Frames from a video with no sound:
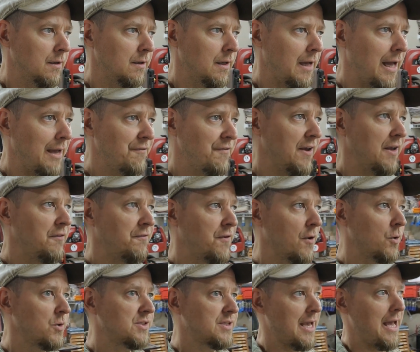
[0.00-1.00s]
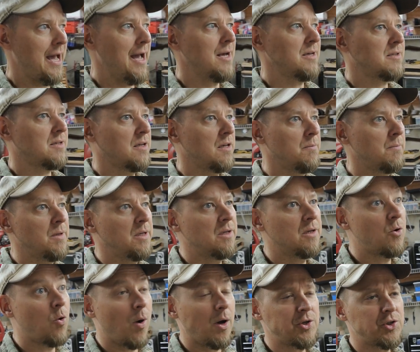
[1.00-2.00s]
I've had folks asking me
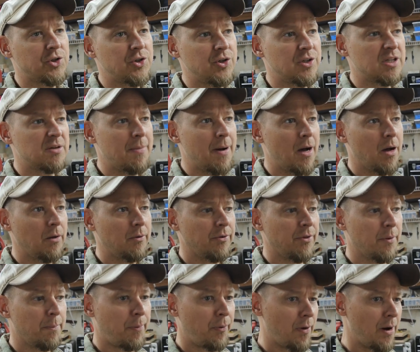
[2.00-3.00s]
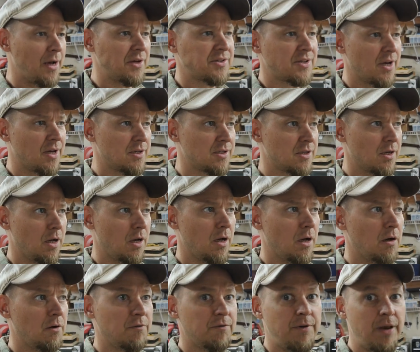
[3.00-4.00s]
questions about the process
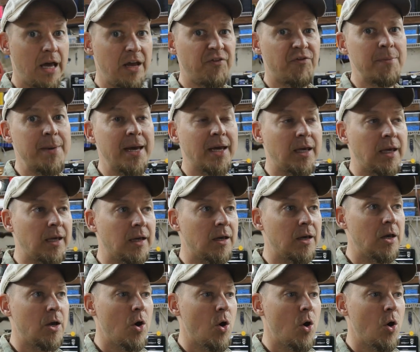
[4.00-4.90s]
of knife making,